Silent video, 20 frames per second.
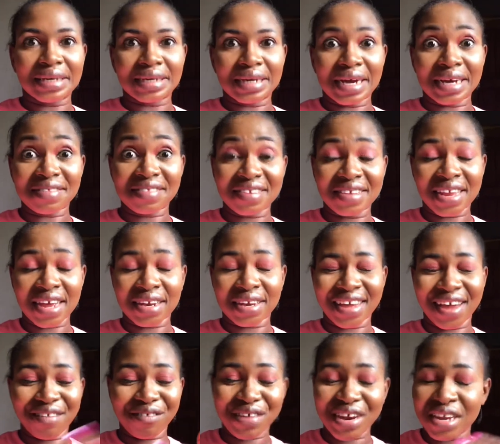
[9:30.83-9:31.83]
i see that they
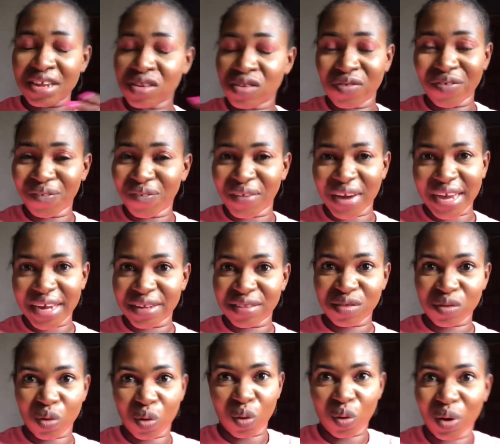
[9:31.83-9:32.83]
are ready to fight
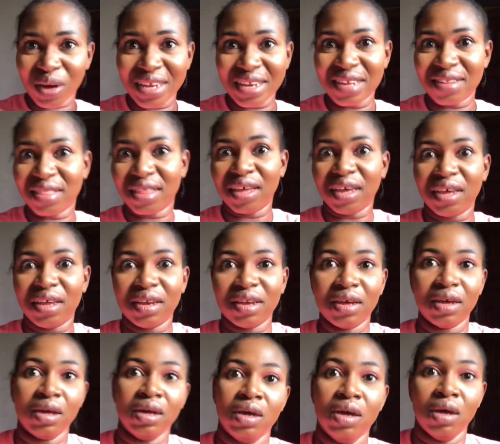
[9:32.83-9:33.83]
or anything
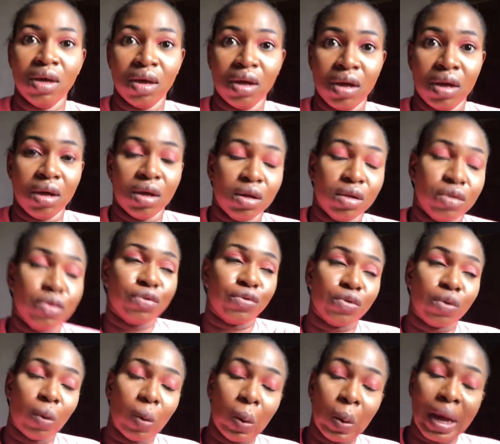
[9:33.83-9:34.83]

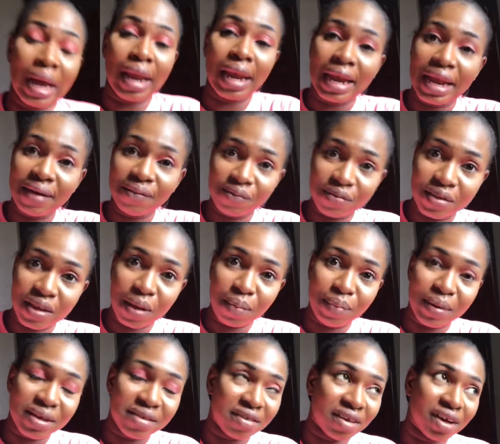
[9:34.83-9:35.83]
so i left that
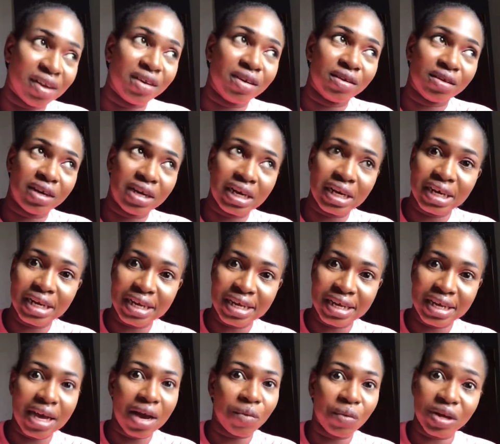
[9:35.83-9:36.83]
place and
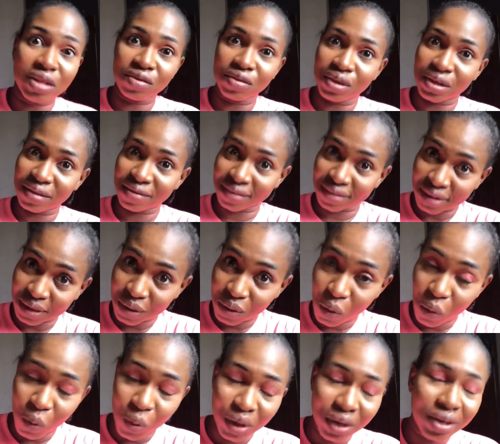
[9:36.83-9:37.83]
clearly i went to the
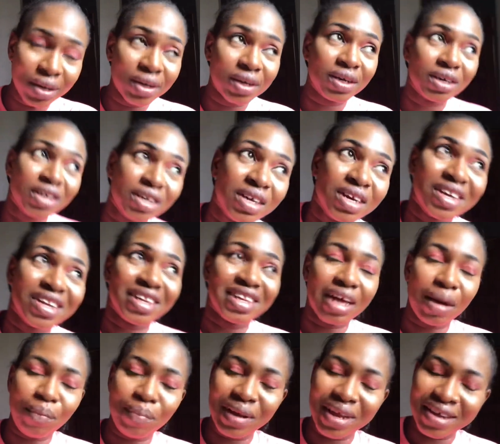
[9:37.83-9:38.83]
second one
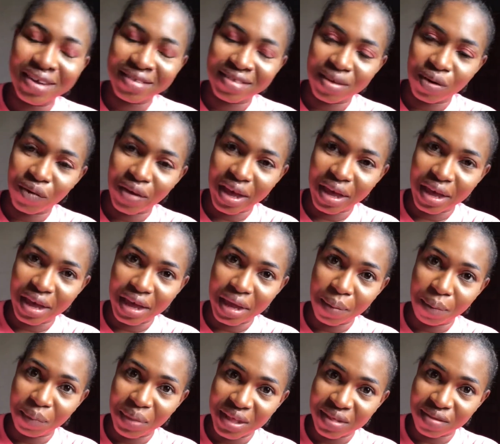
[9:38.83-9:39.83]
that place they were a
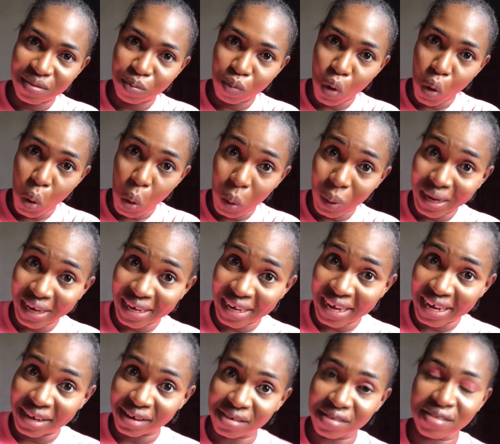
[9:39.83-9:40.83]
bit more
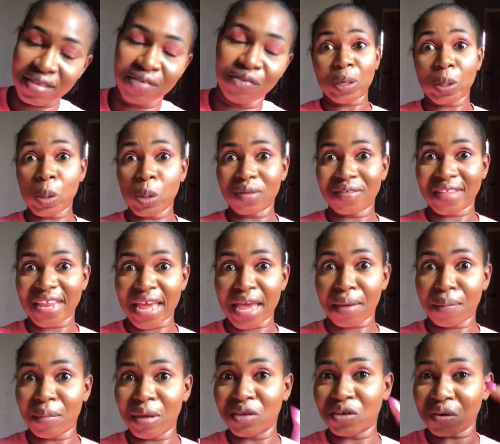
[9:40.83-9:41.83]
organized it looks
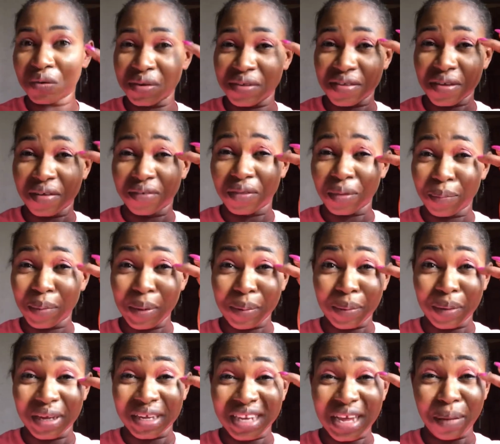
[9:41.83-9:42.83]
like majority of the
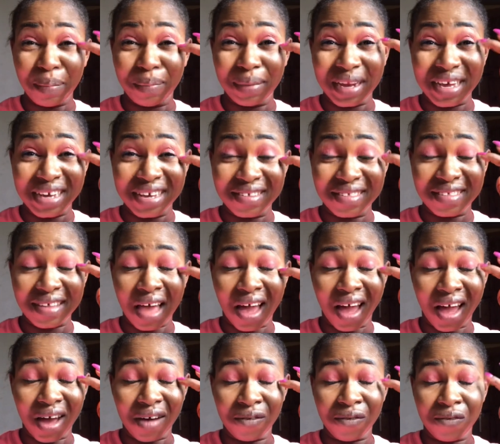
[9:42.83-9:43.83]
people in that place
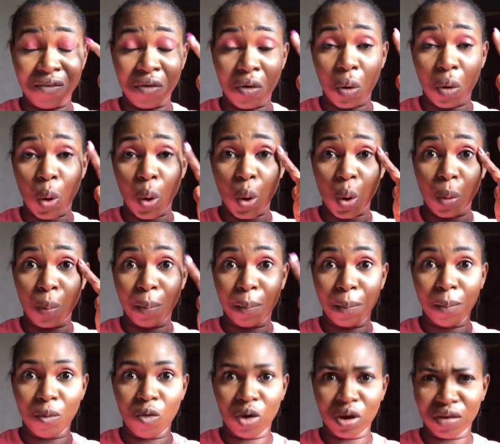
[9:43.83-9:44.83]
are for
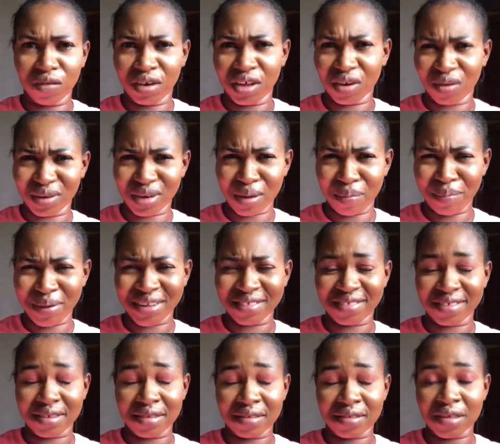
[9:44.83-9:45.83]
one of the other
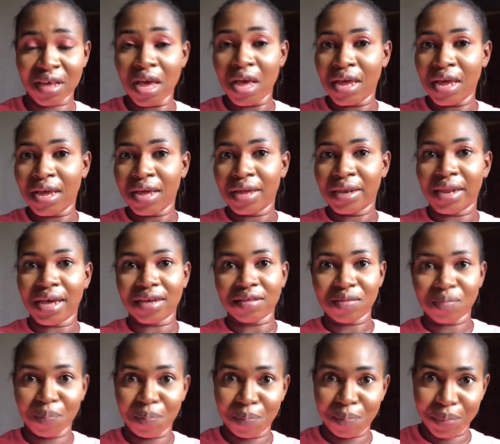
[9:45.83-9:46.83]
parties that's
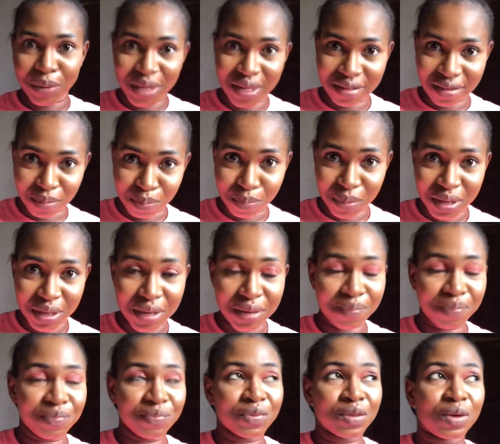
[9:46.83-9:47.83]
pdp
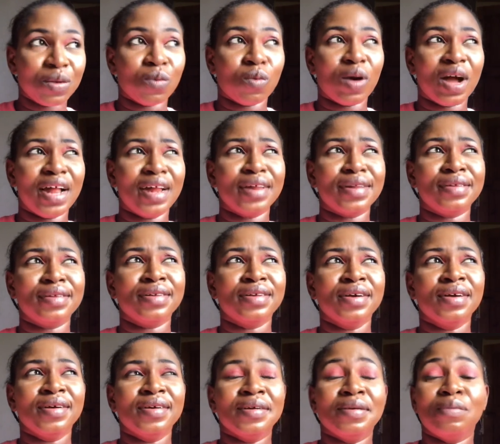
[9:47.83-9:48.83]
while
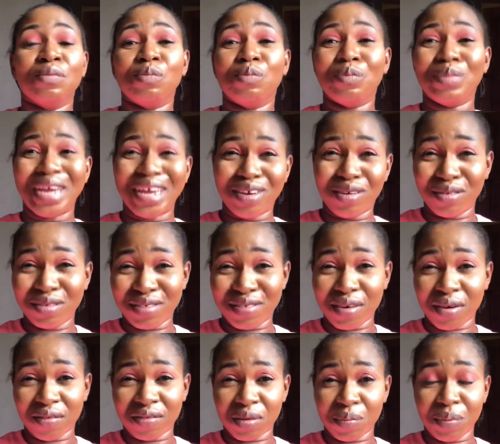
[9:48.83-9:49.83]
minority
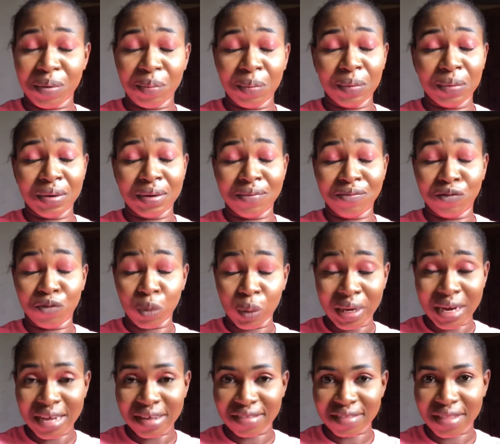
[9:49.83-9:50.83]
of the people
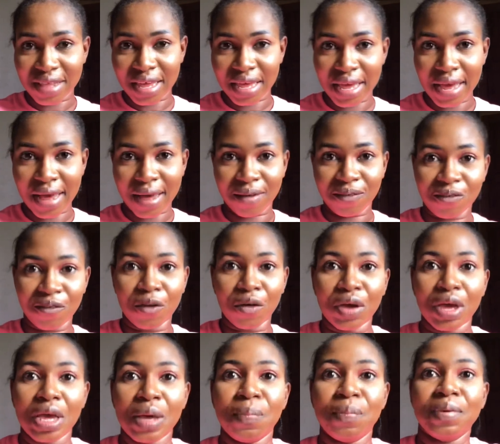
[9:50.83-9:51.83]
voters there are for
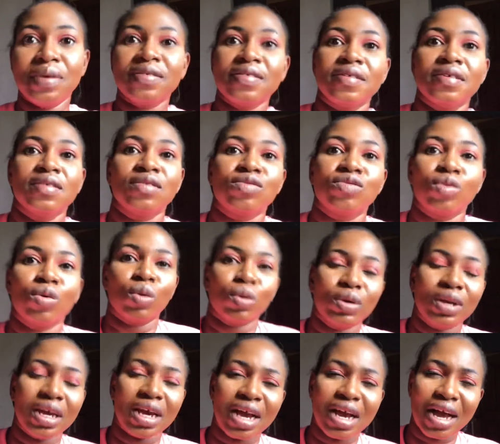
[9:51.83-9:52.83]
apc so
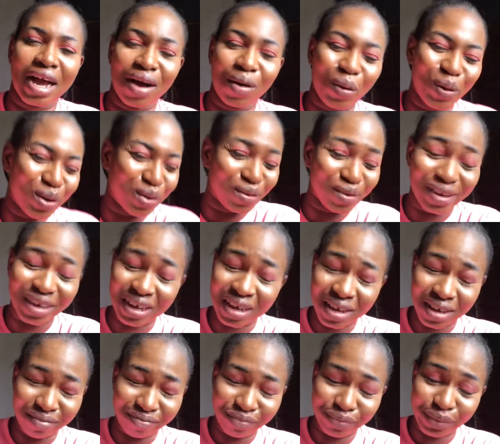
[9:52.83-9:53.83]
the, according to the,
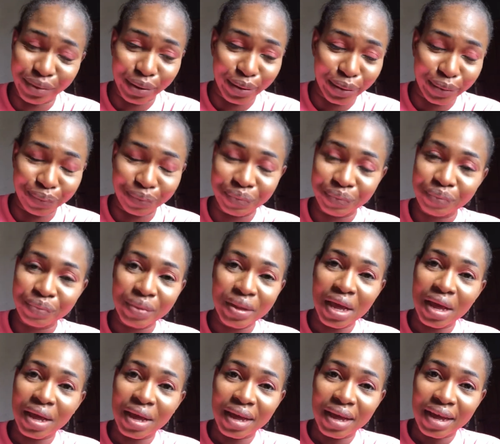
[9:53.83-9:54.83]
the
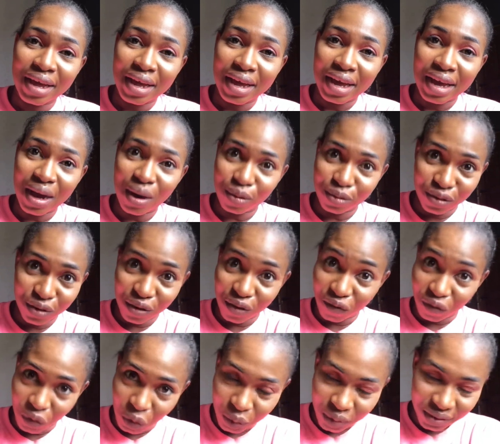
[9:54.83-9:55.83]
counting of
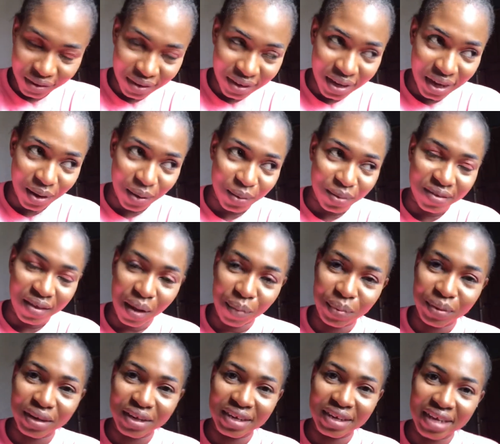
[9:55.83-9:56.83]
vote that was
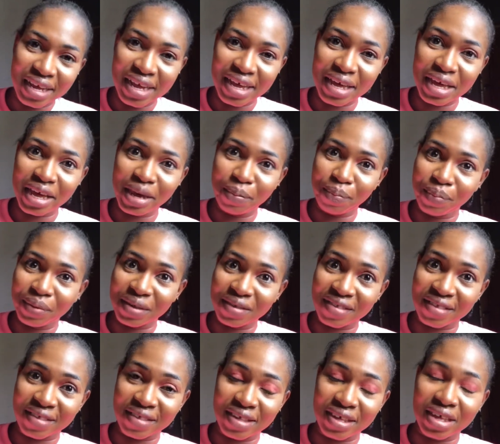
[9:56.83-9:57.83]
happening there
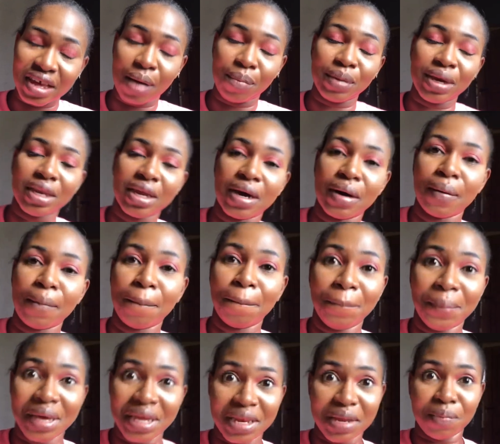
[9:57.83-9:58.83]
apc i mean um,
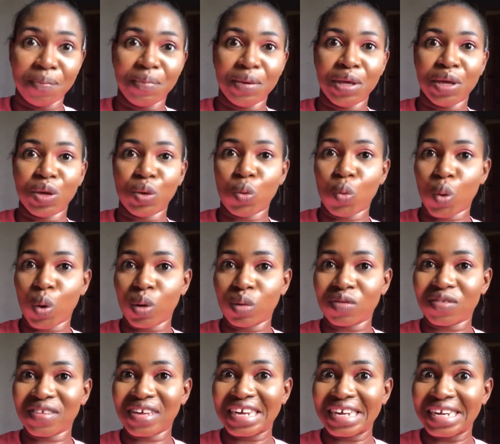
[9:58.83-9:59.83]
pdp
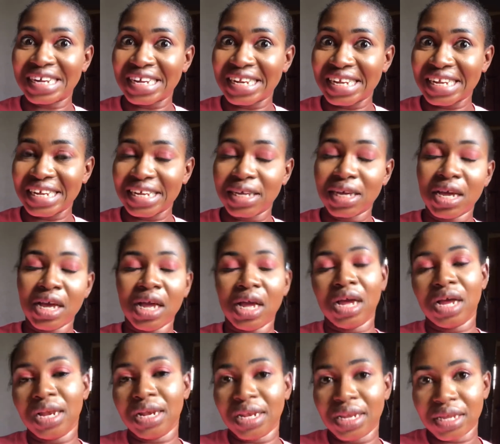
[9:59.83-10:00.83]
was clearly
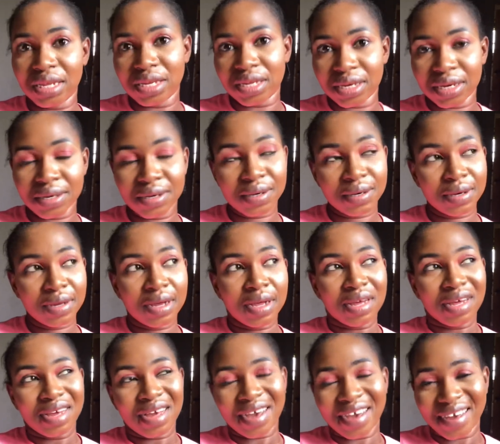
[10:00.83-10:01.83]
leading
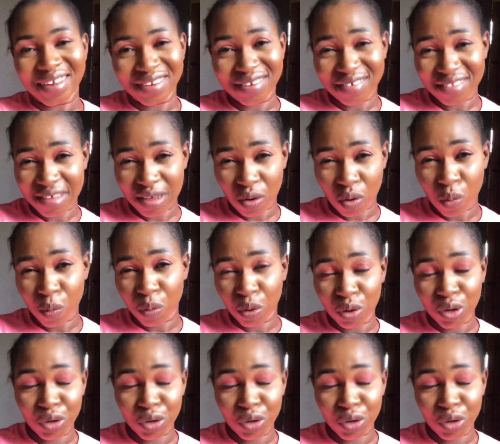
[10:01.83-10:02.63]
at the second polling